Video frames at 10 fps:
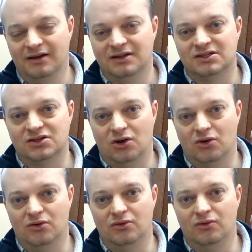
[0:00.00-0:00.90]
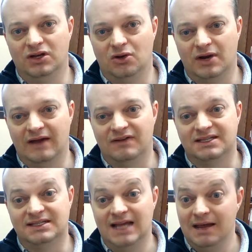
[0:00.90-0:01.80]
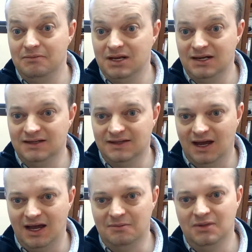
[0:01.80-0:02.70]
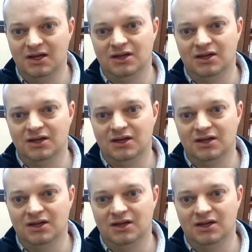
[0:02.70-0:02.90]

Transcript: So we don't have a set meeting time.